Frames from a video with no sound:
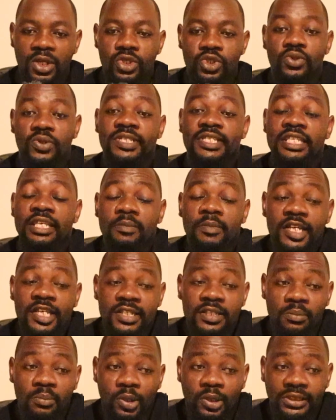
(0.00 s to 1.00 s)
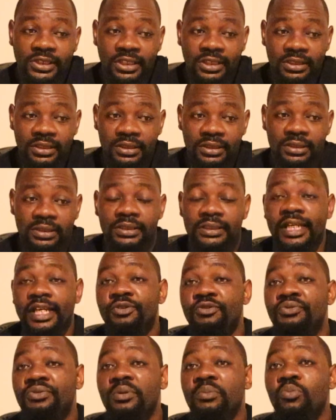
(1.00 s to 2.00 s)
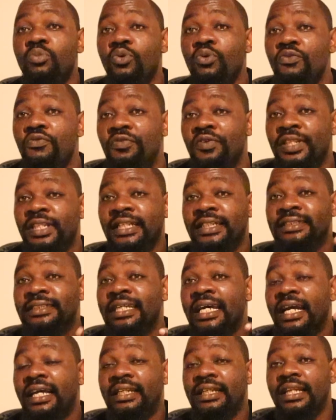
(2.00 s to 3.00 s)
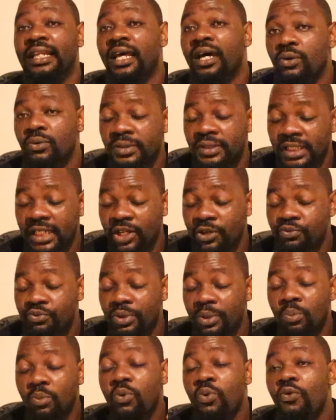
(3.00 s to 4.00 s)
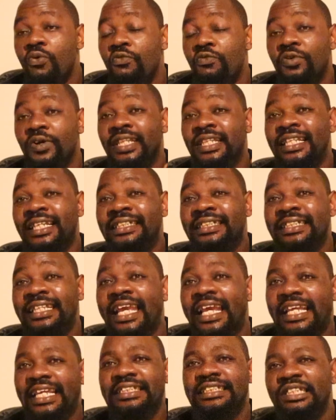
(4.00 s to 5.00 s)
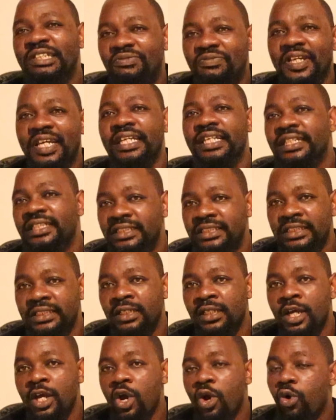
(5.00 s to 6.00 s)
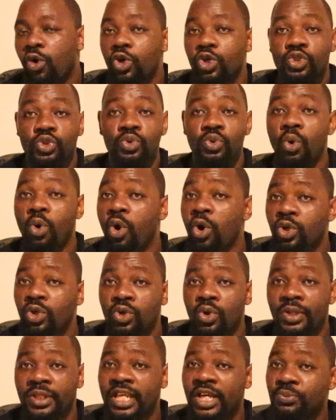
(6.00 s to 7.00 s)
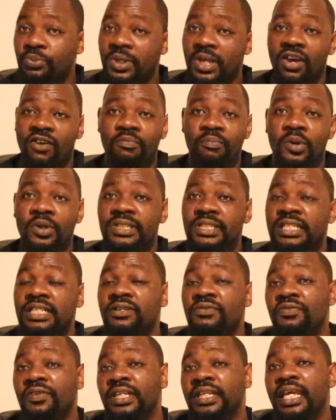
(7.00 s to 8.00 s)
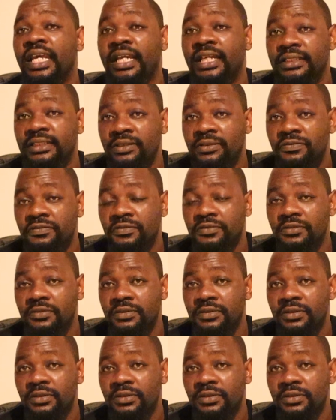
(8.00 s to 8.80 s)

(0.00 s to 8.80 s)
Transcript: So steaming is important. It remove the dark cloud. It remove the negative energy because you all know that we have positive and negative.